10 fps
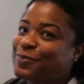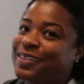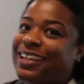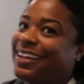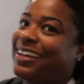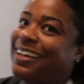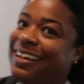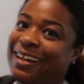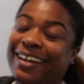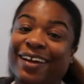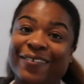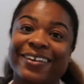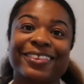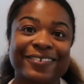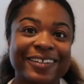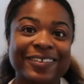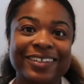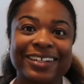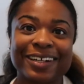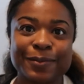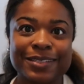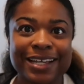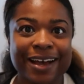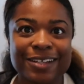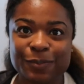be like going through it when it comes to house